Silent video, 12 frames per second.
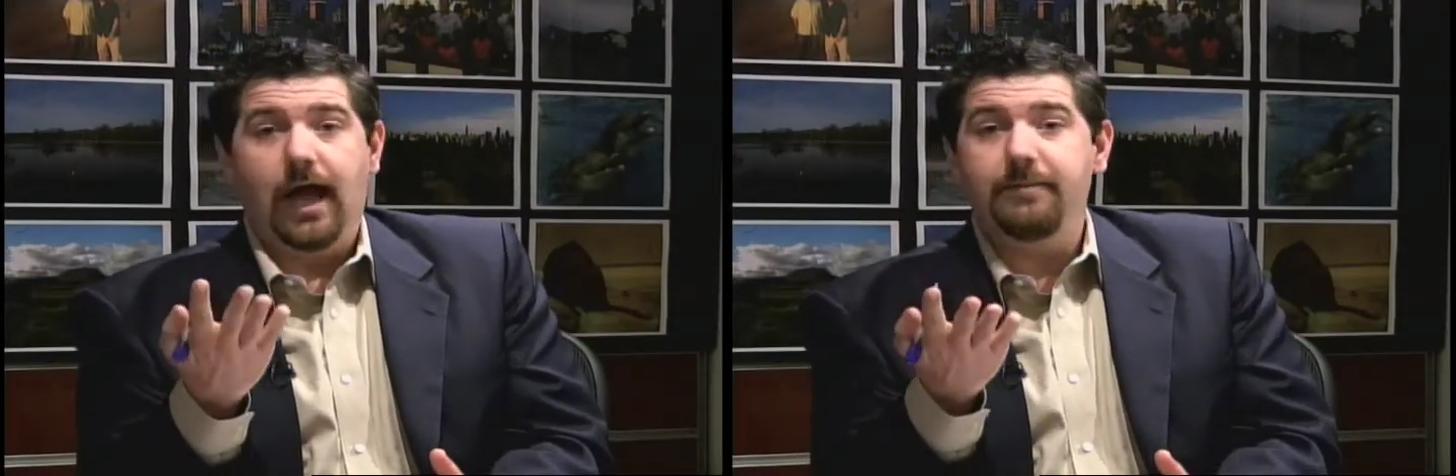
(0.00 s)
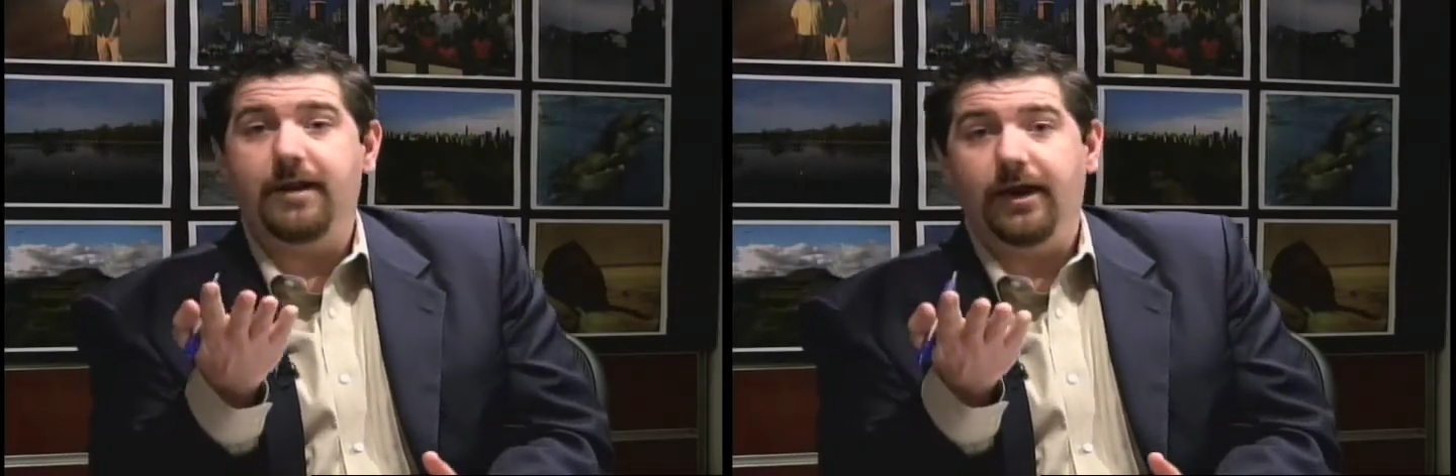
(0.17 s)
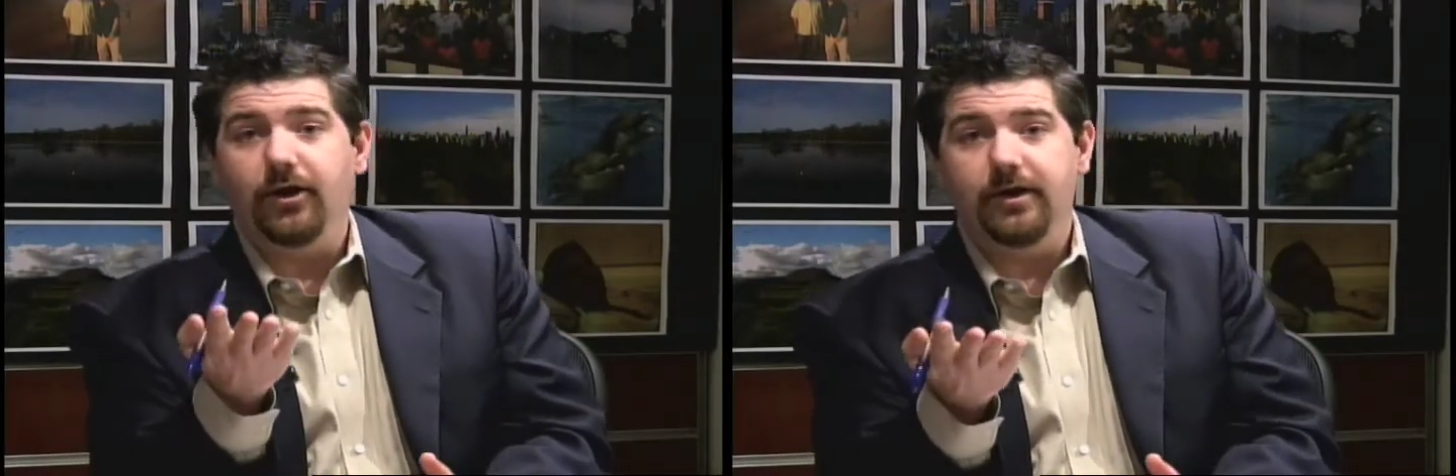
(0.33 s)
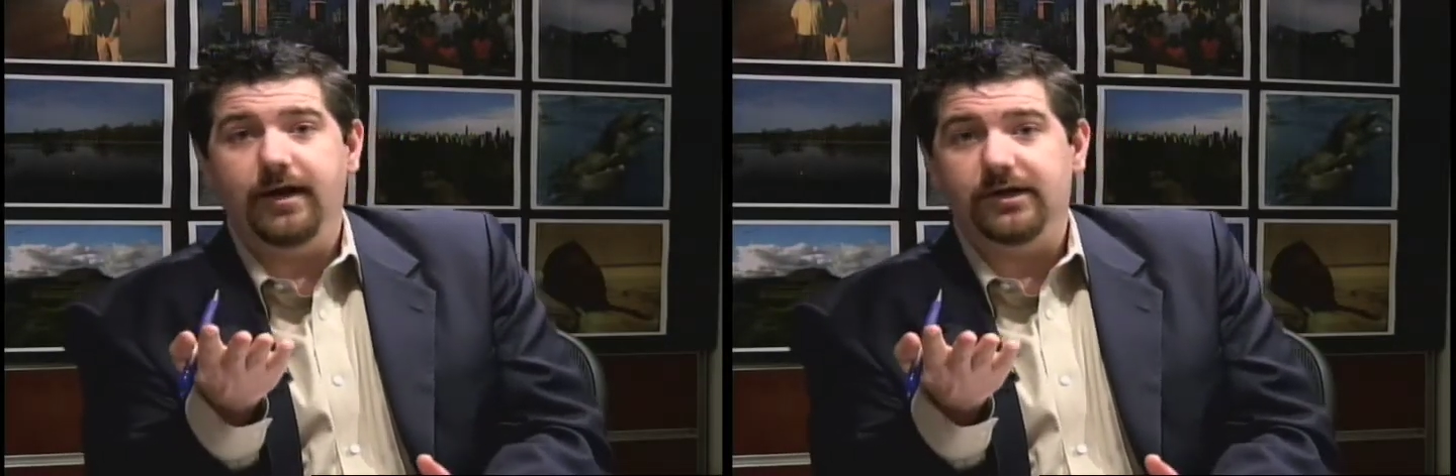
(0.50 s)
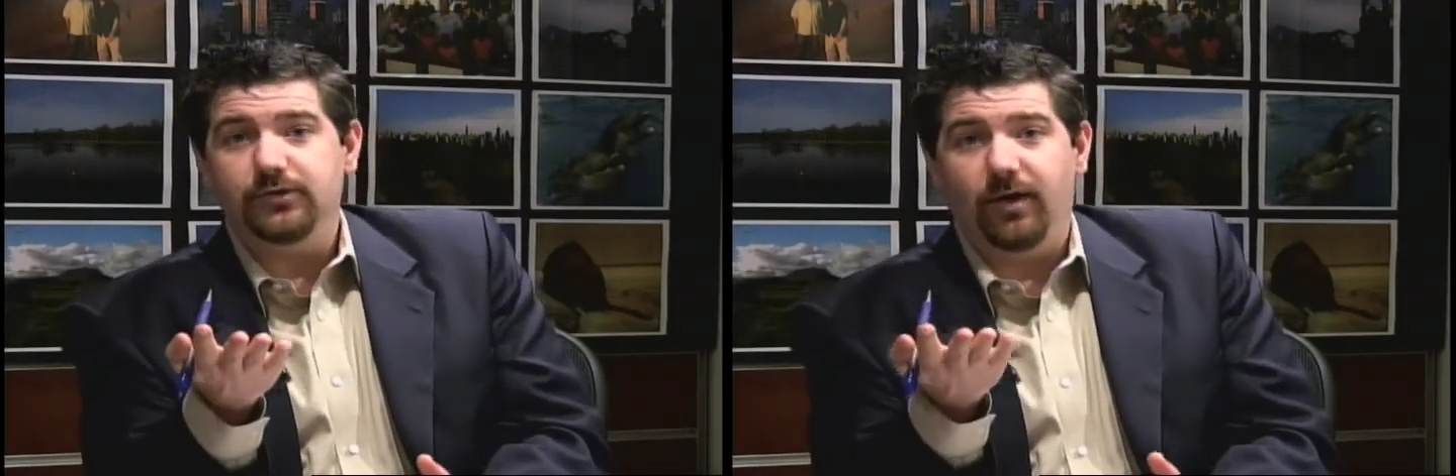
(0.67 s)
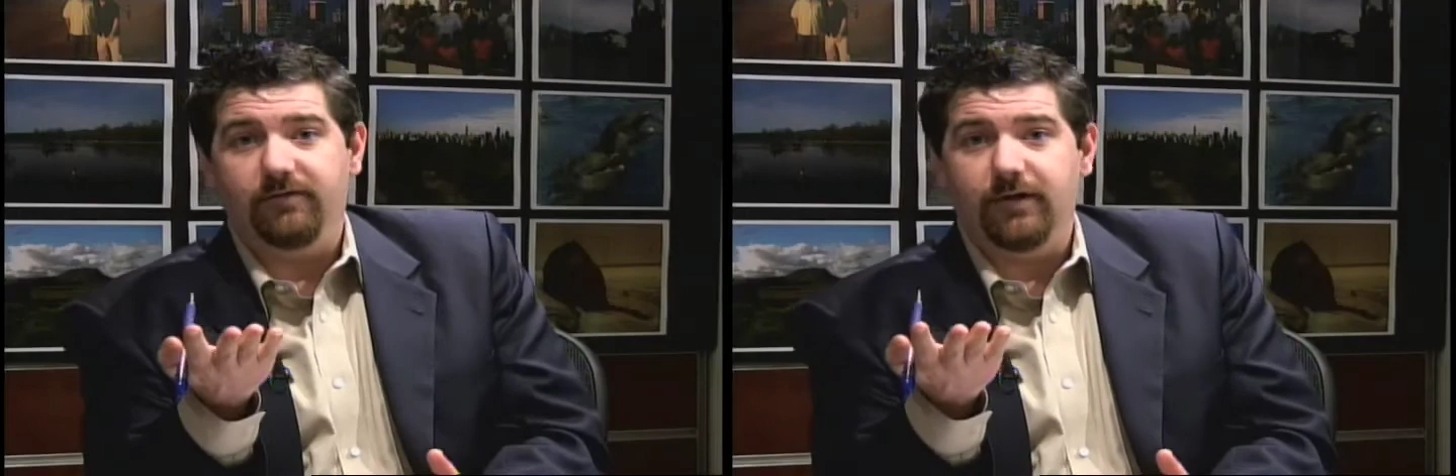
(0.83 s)
I mean, I know you
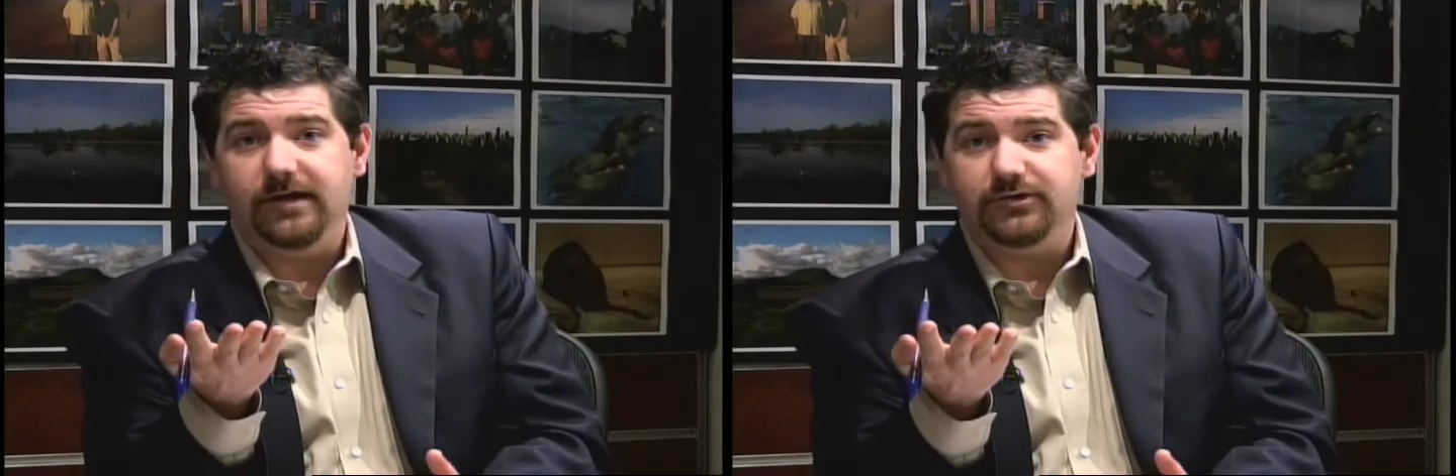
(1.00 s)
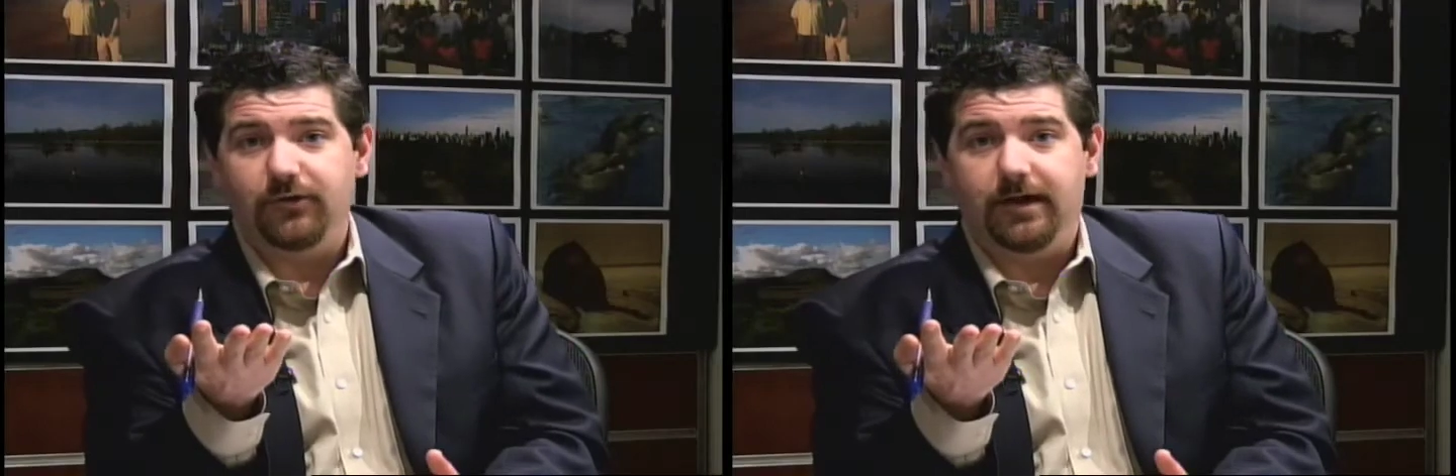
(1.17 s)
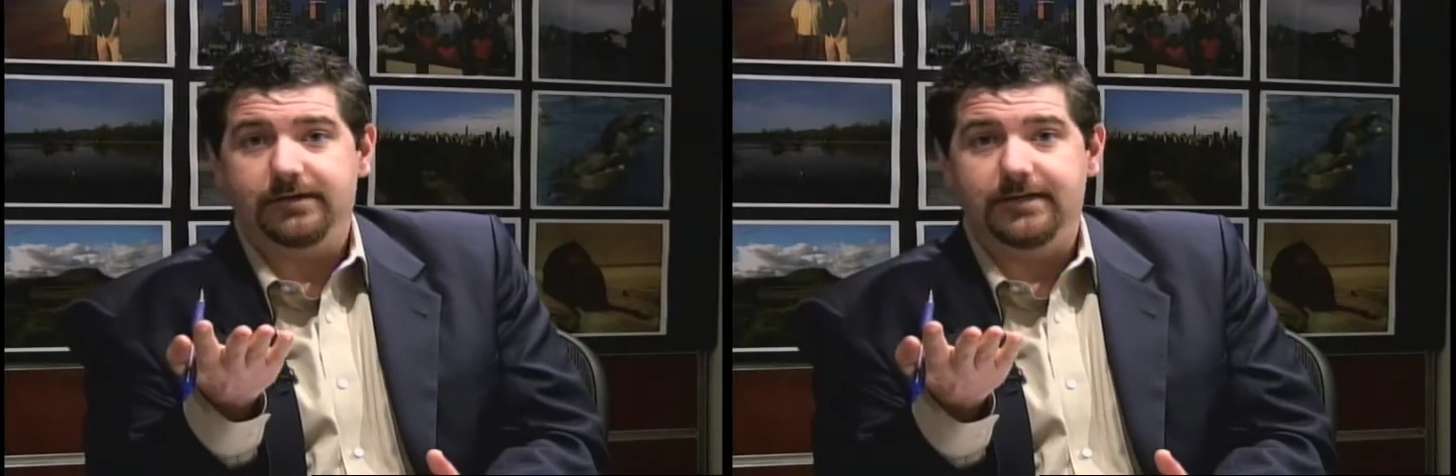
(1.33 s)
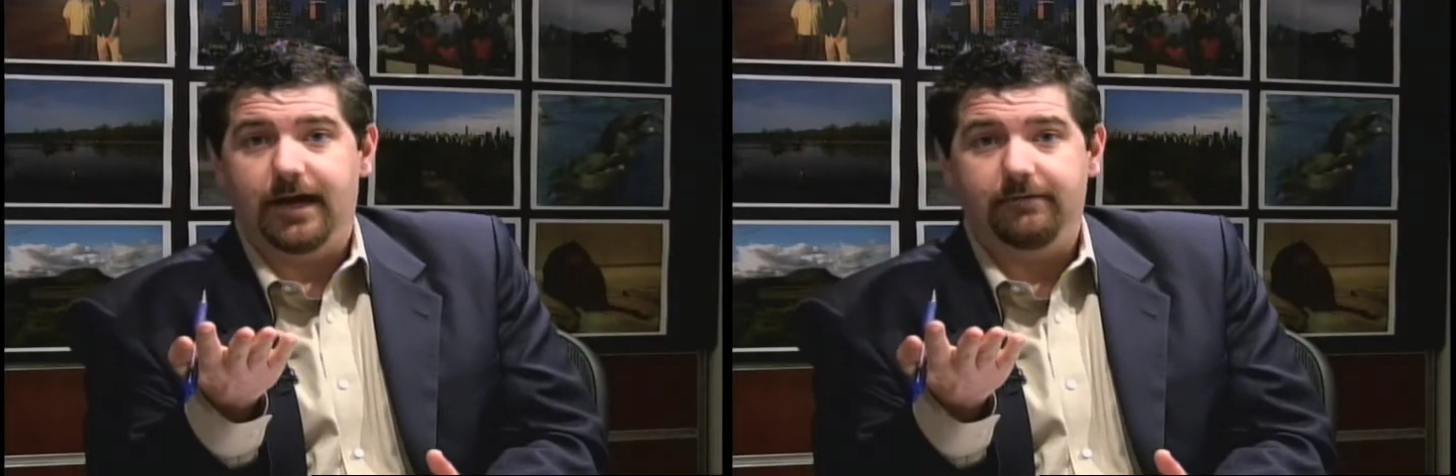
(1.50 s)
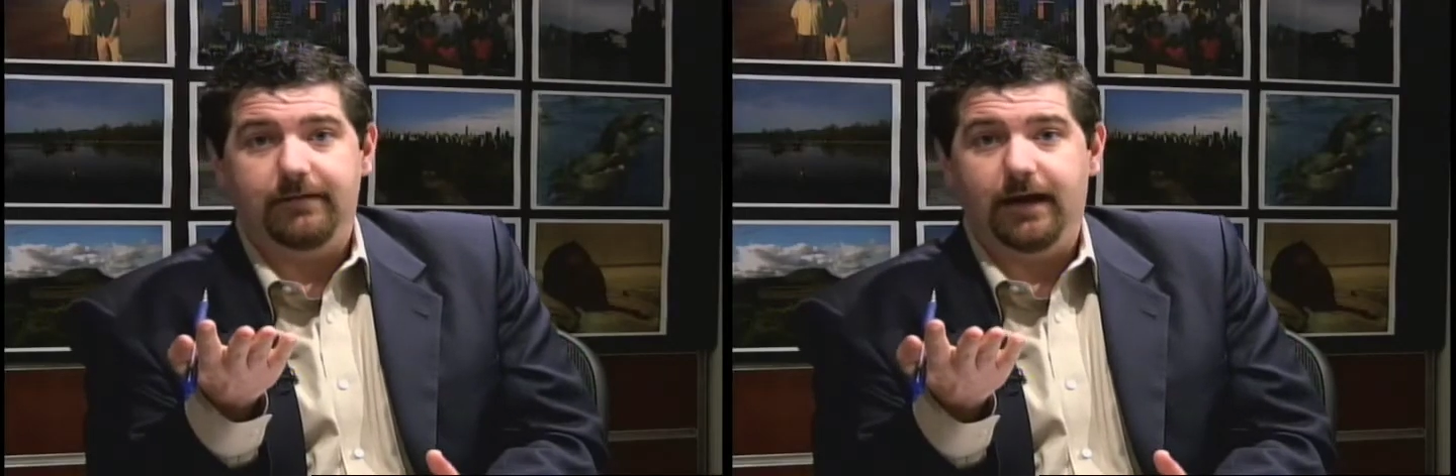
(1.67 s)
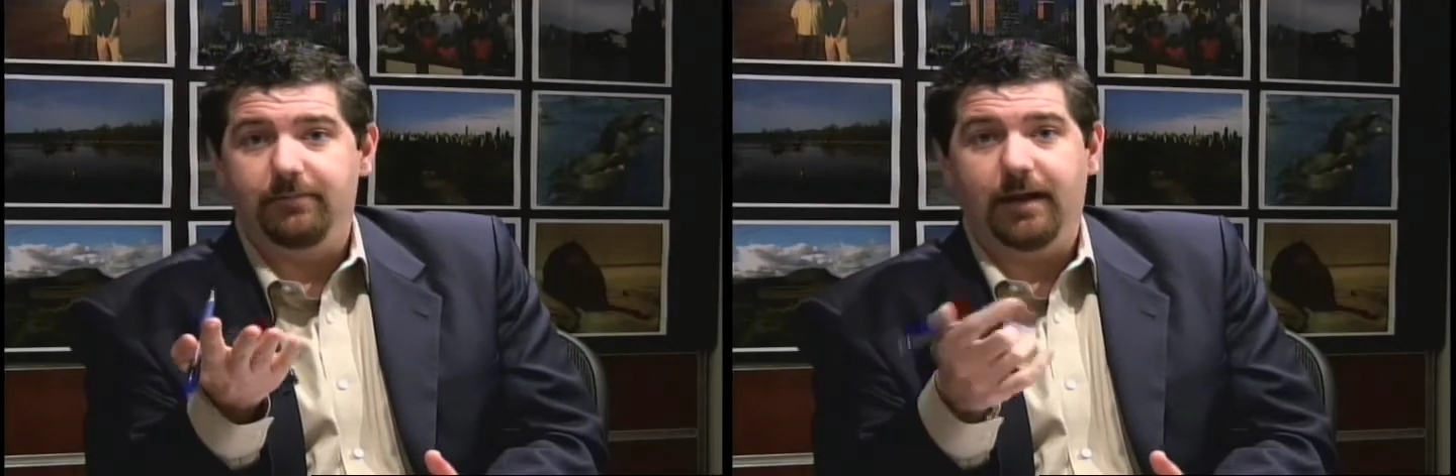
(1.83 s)
got 12 restaurants down there,